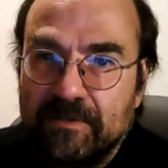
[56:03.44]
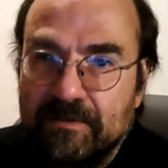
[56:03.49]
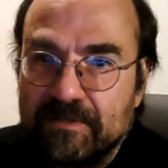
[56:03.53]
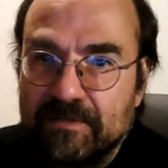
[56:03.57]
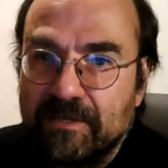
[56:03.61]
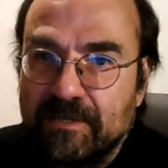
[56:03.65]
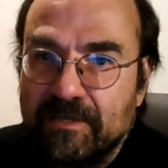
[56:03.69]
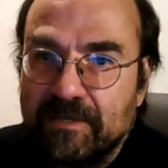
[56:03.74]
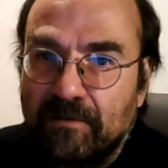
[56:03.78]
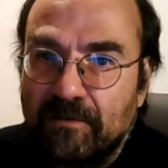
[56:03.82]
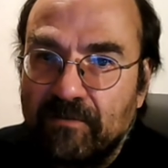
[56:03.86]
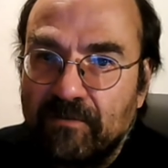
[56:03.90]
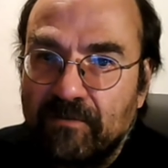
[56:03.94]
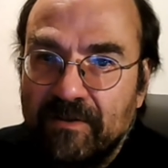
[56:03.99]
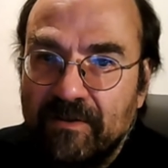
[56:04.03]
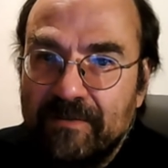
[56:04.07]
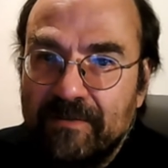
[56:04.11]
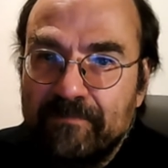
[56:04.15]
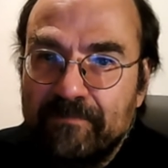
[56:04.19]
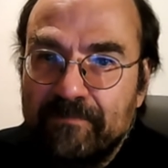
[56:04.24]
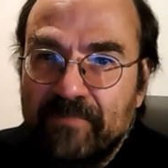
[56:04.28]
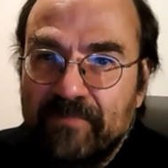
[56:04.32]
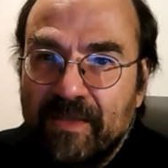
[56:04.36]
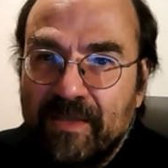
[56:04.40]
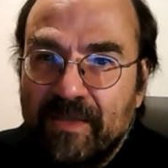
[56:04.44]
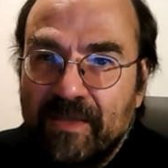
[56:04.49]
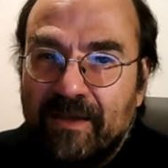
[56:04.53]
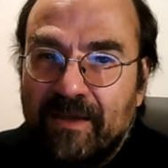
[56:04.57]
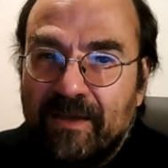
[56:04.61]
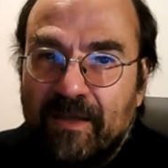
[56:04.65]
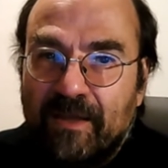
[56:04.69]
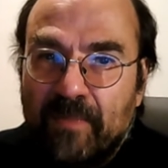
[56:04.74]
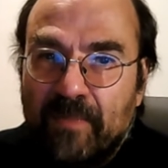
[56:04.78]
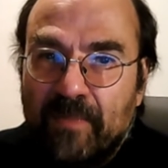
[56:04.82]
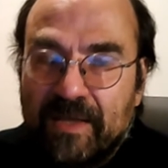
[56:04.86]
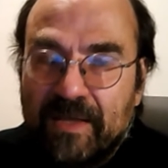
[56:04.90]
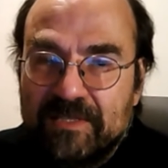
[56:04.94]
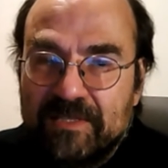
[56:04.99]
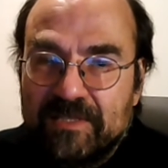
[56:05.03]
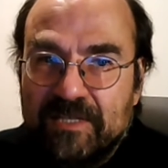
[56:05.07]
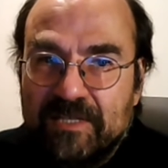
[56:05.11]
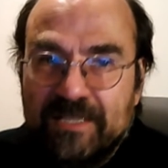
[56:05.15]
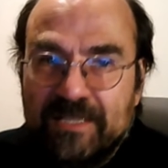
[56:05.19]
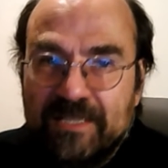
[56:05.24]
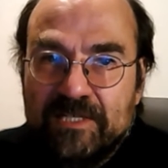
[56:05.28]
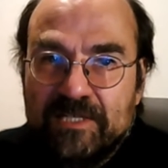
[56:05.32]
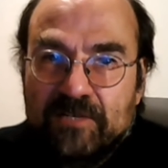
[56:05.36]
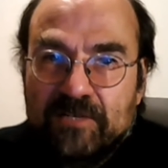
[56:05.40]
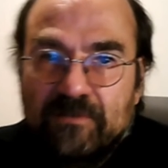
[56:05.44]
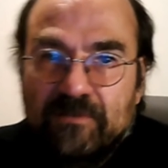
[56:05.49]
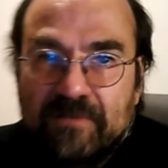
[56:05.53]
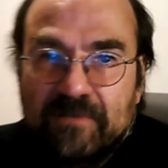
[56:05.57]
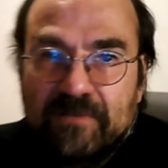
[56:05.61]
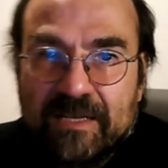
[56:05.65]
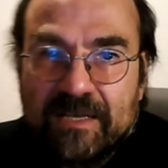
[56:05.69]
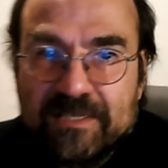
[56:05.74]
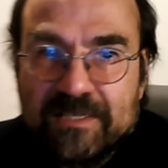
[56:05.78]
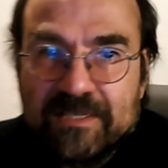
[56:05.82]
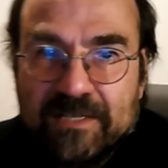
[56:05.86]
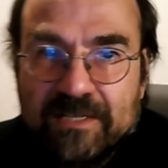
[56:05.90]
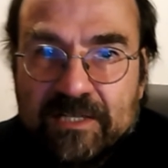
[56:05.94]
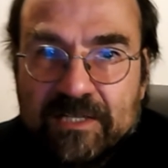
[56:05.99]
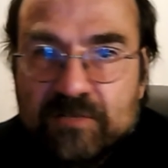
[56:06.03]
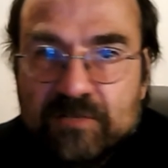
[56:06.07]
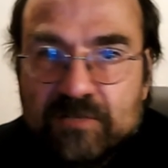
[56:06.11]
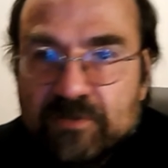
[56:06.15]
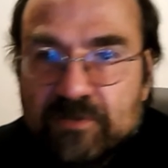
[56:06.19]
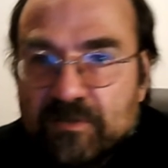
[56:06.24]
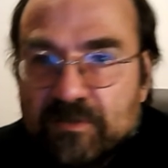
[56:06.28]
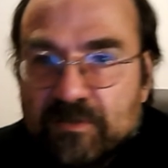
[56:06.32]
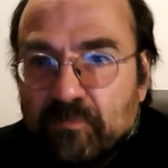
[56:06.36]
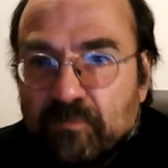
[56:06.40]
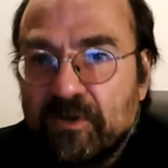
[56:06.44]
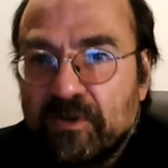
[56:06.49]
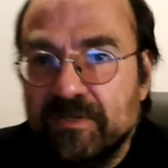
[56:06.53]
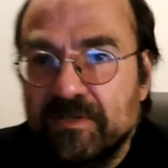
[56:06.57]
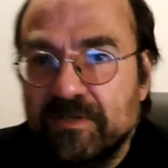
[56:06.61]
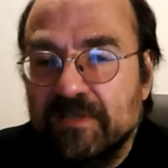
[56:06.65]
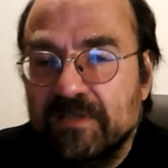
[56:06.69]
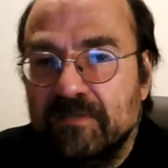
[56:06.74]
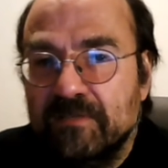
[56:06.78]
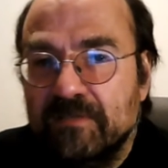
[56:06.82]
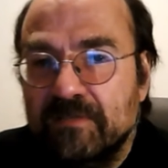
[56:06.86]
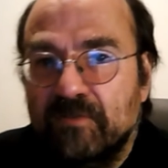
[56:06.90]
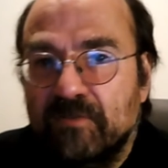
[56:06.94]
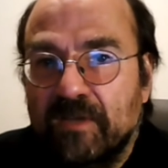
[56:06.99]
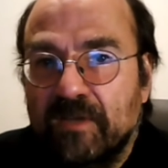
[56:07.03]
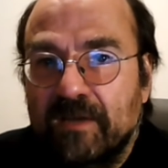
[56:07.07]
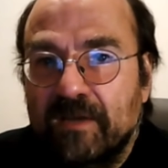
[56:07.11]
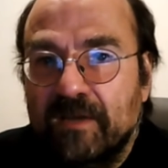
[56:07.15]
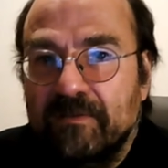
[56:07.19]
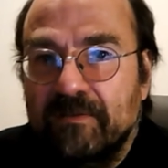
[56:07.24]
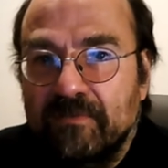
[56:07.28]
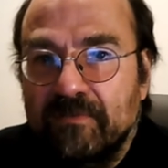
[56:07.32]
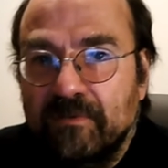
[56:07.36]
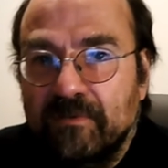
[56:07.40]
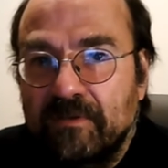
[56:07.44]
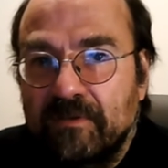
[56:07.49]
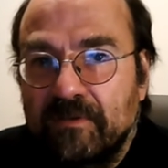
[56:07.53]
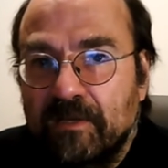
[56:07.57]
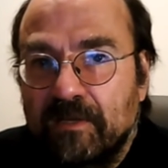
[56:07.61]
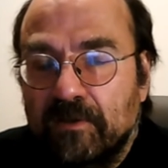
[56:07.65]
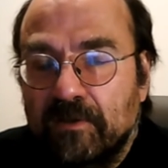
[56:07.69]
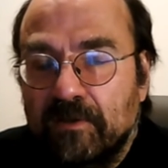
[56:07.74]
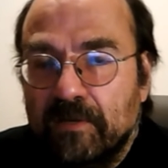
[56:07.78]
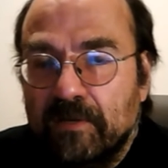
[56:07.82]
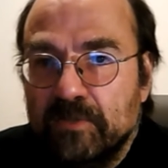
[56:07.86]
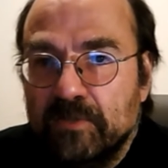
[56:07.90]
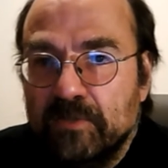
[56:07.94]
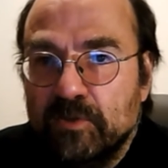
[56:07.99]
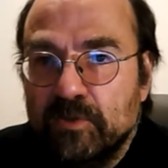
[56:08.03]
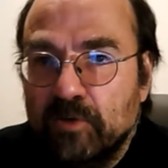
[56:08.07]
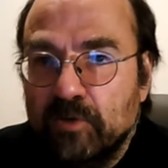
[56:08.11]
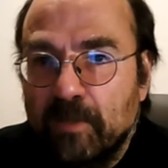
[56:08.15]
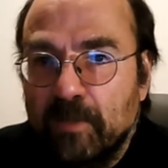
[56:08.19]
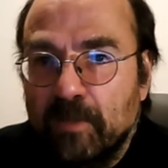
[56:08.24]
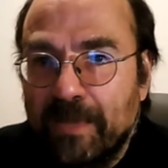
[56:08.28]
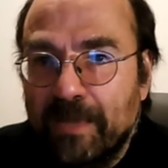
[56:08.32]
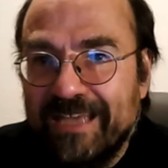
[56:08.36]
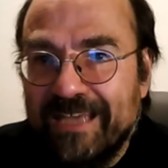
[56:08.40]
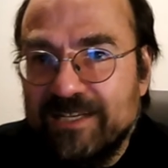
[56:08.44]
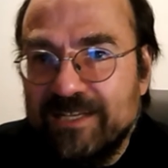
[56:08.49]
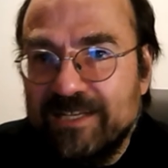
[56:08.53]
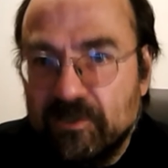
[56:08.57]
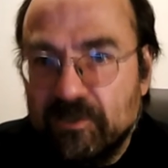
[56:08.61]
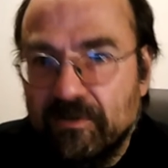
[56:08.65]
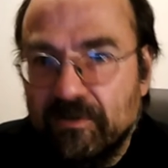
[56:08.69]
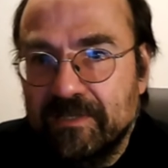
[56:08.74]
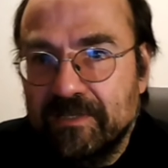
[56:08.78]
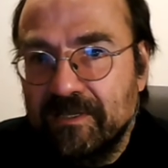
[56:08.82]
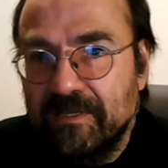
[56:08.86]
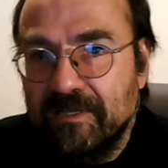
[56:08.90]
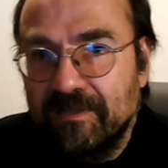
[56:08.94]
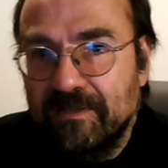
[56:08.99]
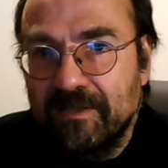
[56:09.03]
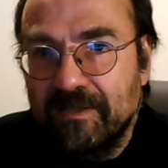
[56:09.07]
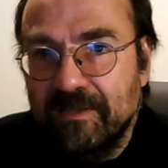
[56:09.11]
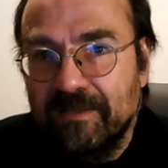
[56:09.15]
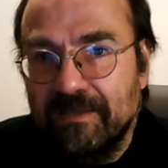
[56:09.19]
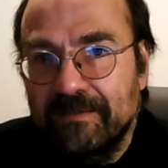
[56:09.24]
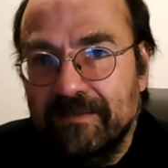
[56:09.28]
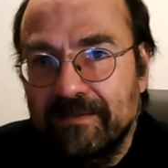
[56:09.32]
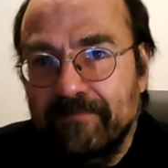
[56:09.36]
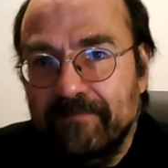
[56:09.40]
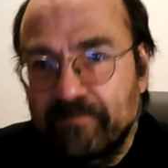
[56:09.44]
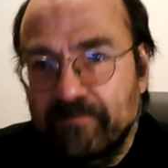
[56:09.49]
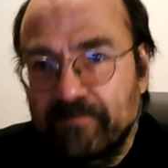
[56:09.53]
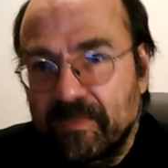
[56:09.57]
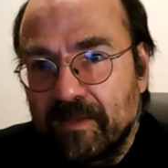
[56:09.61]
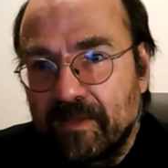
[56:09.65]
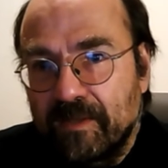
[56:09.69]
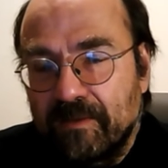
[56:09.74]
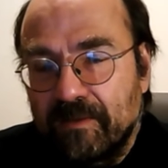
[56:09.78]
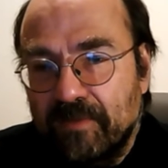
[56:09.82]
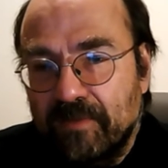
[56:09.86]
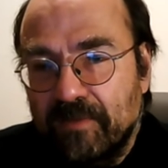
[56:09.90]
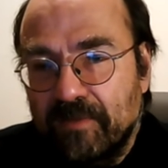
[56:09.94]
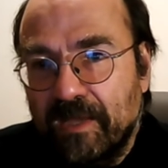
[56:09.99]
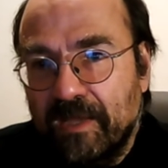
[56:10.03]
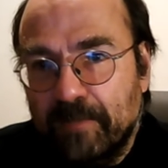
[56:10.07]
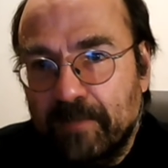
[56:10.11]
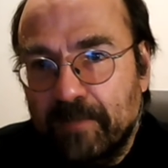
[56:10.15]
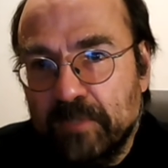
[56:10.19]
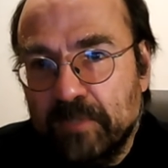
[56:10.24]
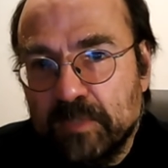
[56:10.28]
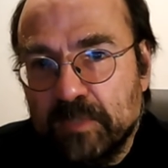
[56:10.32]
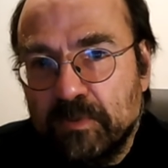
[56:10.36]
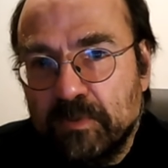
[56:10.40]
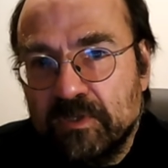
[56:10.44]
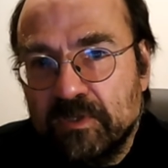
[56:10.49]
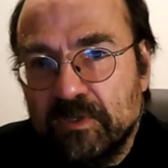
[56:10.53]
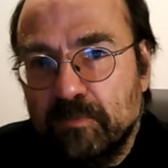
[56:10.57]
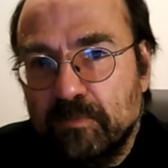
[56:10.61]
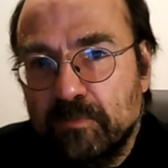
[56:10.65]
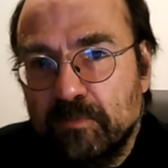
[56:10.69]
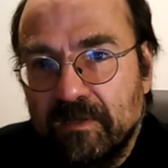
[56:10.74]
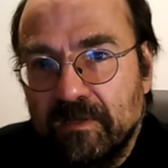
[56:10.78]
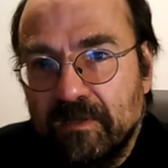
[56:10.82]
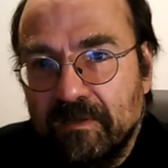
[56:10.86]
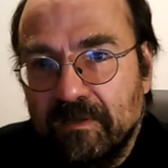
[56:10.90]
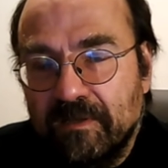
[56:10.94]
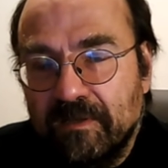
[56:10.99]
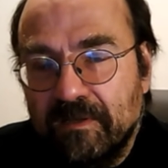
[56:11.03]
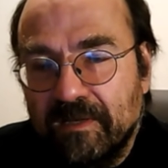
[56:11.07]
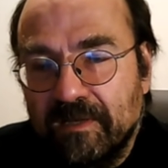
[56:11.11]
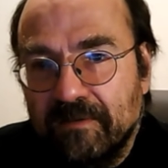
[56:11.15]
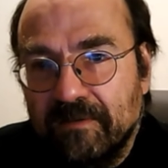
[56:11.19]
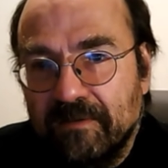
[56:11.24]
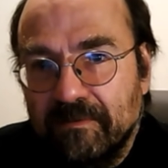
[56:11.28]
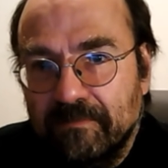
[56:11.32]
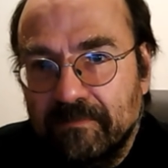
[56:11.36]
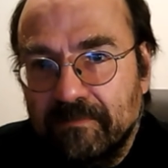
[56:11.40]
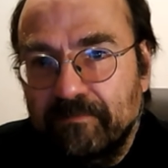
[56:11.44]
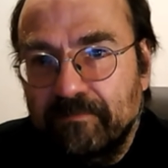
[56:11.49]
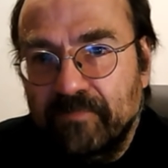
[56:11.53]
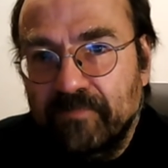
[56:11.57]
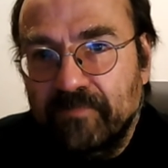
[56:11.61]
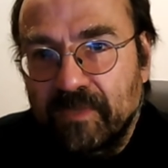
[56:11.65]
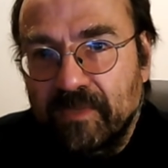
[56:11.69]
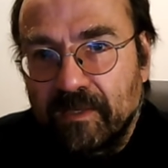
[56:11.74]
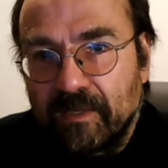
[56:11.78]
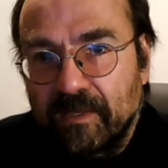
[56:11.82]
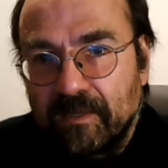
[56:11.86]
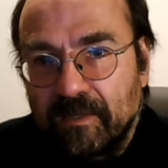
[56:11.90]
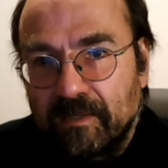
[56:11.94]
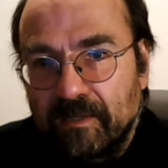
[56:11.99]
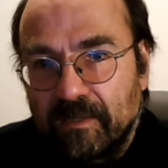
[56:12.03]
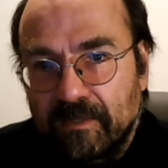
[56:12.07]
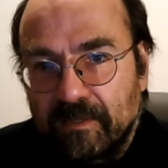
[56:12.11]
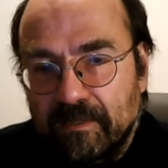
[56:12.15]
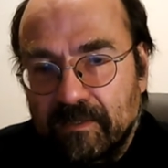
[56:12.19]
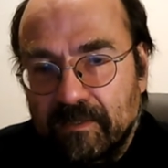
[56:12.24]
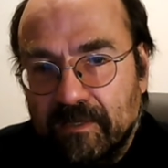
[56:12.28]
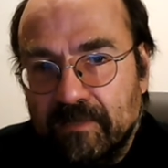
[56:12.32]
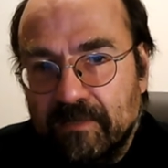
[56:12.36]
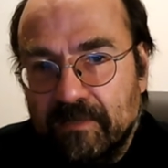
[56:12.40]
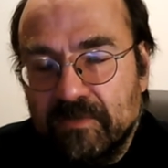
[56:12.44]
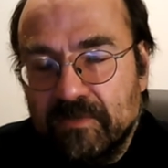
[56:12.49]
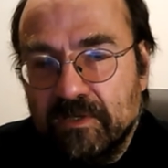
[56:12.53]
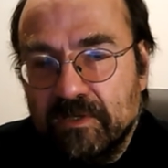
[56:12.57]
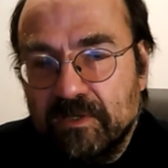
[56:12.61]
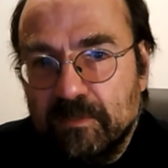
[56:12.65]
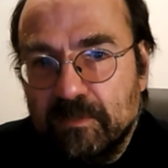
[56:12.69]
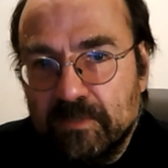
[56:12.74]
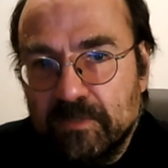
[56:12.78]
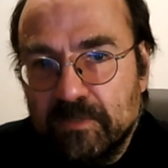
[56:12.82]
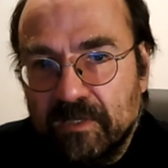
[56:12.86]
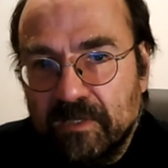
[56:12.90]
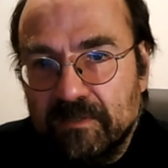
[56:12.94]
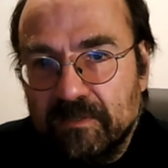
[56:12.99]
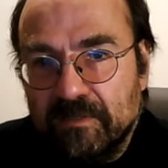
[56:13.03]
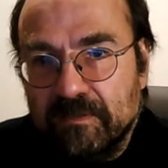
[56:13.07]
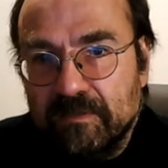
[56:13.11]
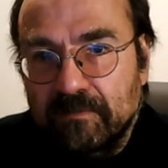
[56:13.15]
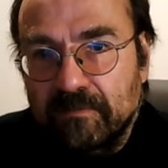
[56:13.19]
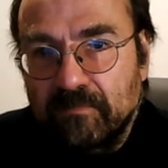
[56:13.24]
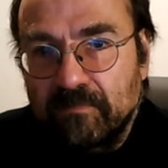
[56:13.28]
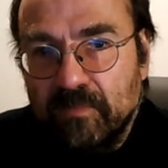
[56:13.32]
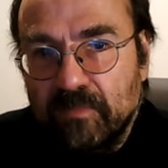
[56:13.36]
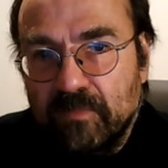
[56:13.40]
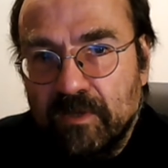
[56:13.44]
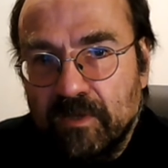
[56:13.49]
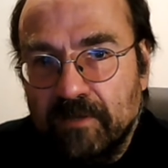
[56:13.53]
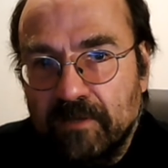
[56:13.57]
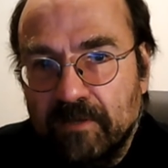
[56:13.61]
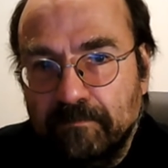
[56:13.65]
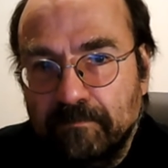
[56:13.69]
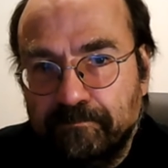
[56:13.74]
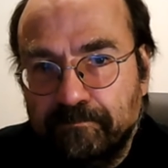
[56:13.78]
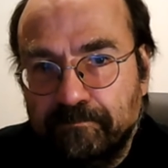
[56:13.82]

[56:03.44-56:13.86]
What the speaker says: yourself. And that's an integrative process, the kind of that I was talking about, integrating the animus possibly in that kind of circumstance. Yeah.